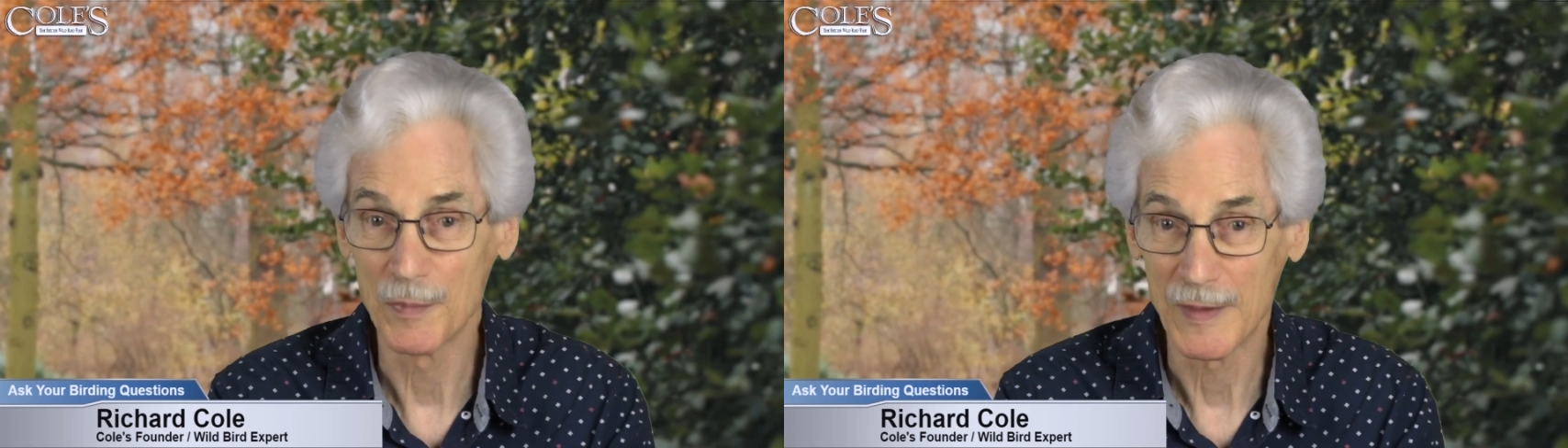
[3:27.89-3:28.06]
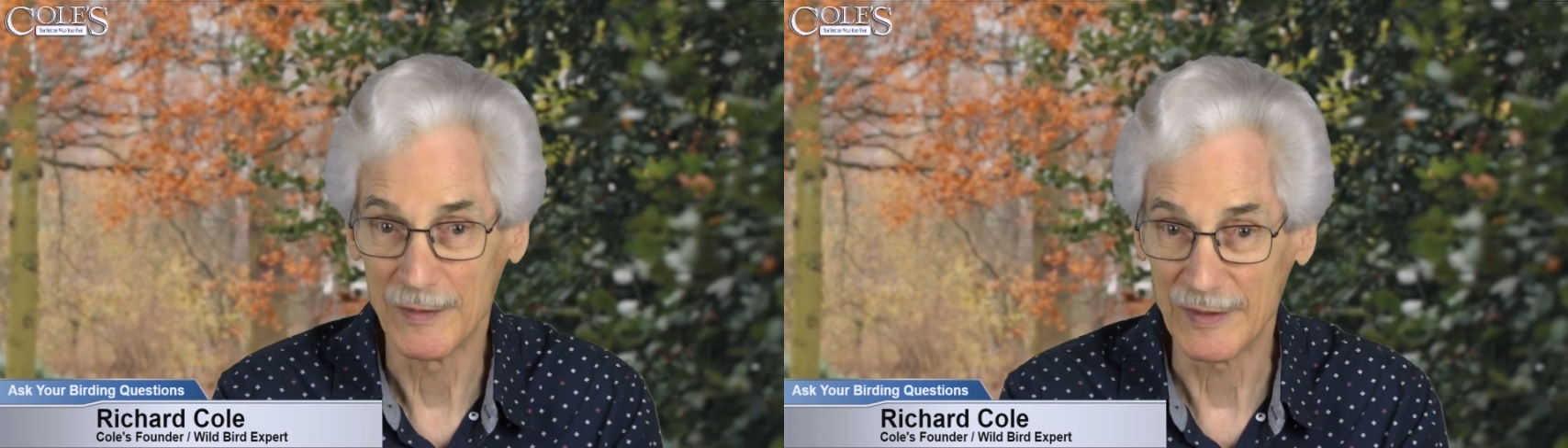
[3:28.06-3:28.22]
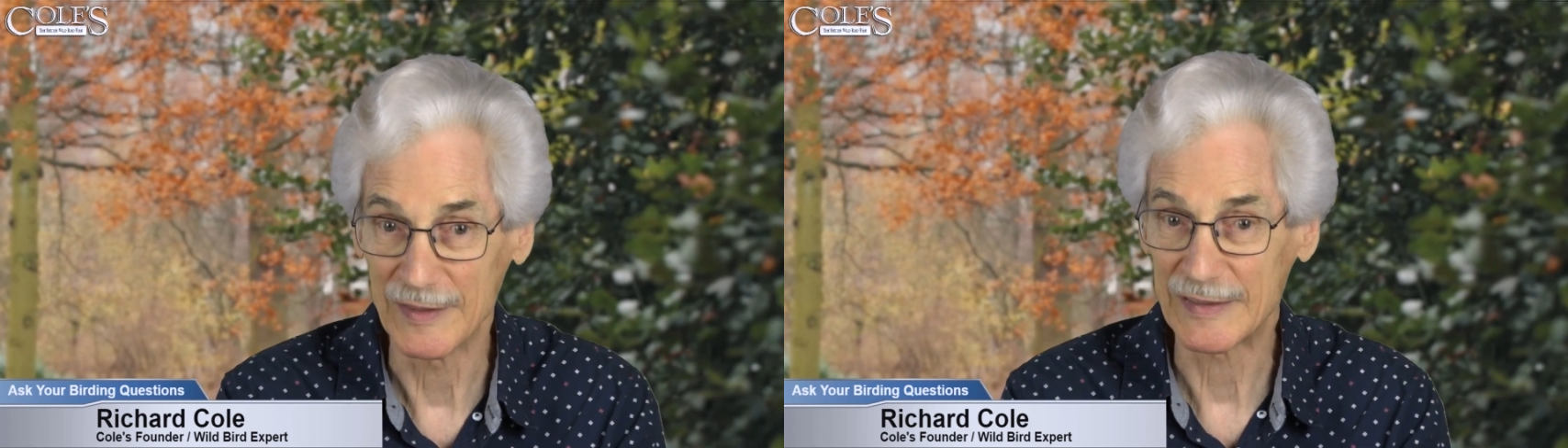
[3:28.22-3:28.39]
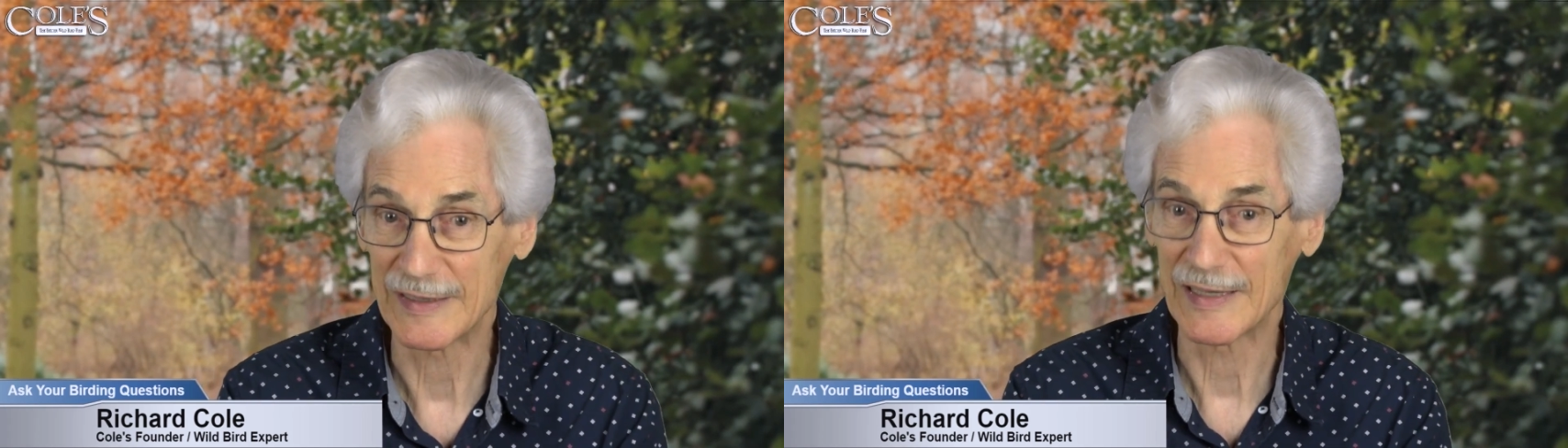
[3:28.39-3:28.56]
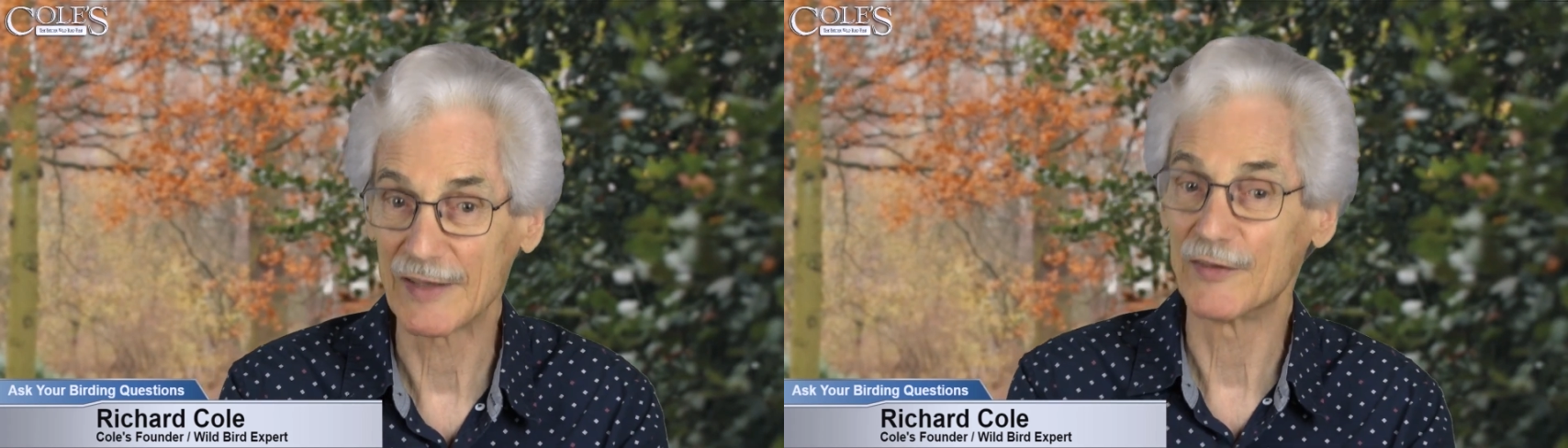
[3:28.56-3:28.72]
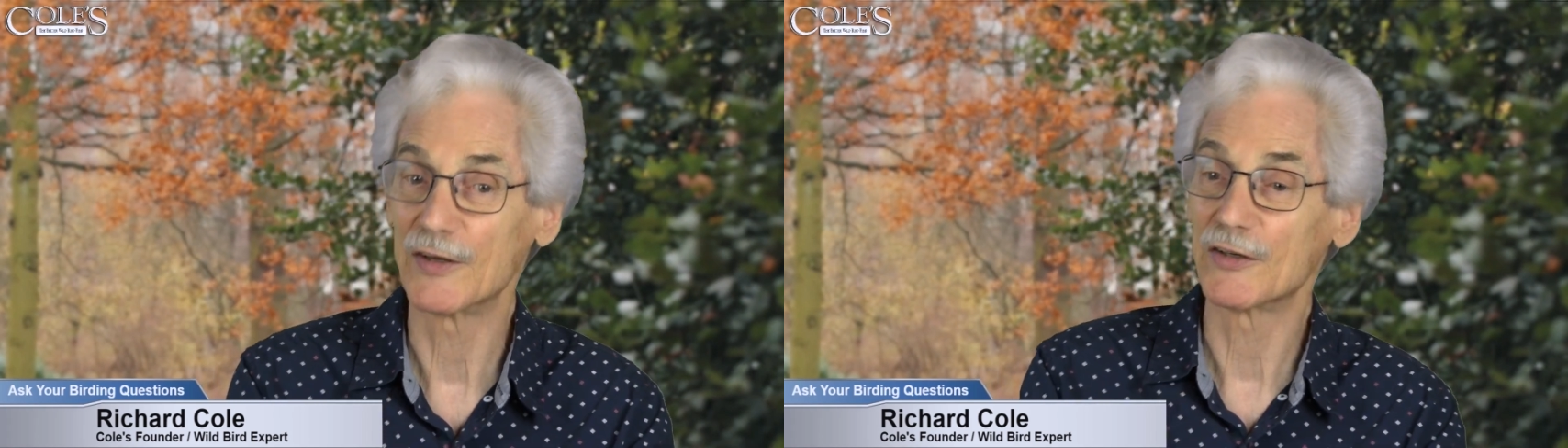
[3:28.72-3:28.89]
Yeah, and then they really get
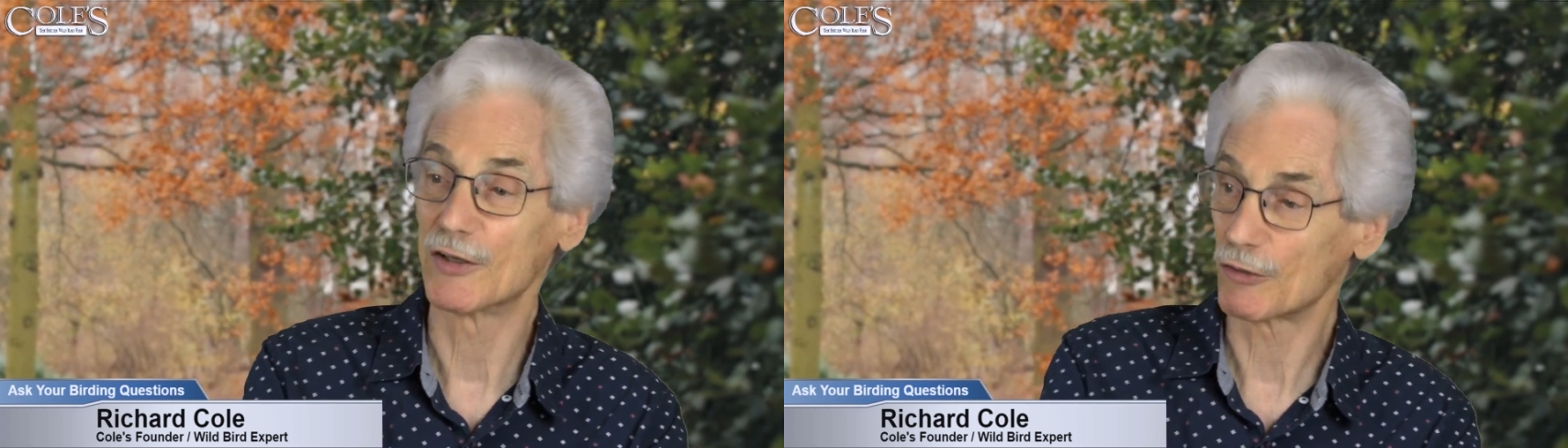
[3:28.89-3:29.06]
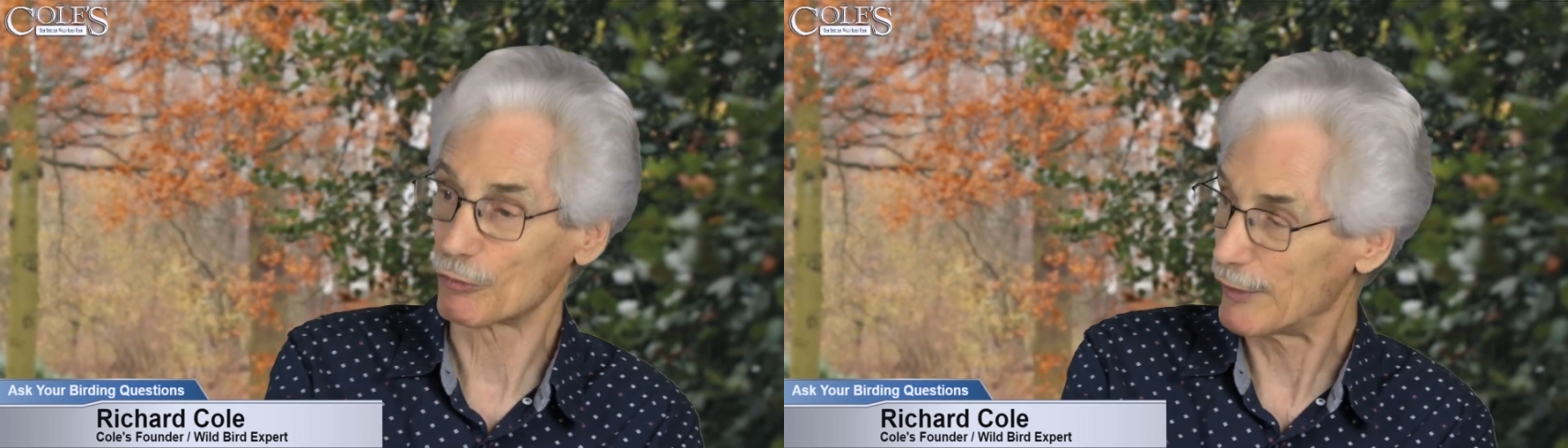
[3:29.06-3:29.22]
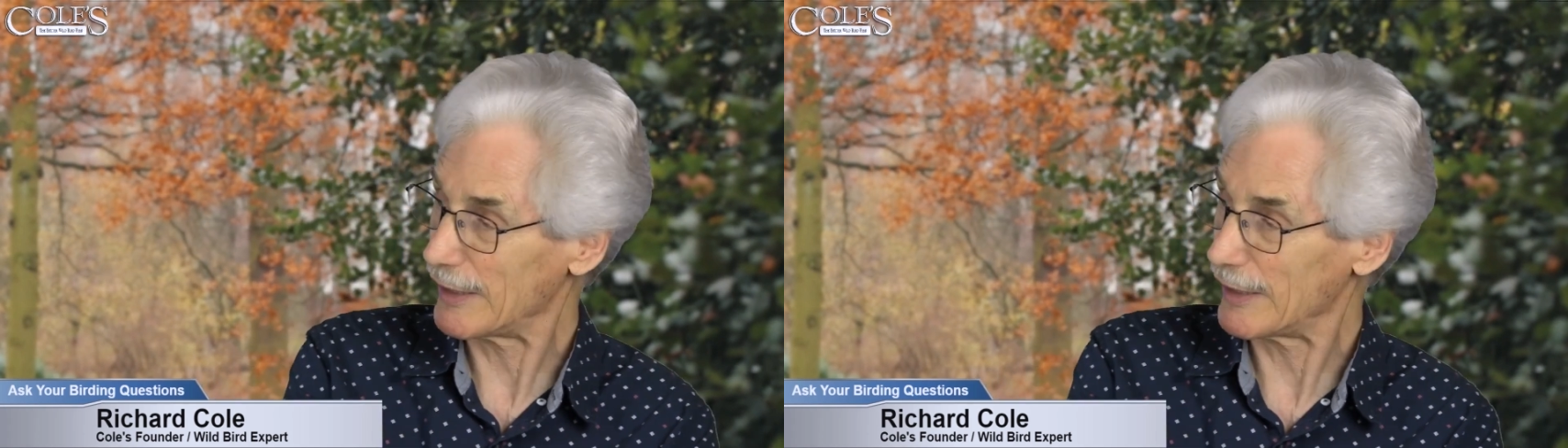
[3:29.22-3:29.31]
down there is. and they'll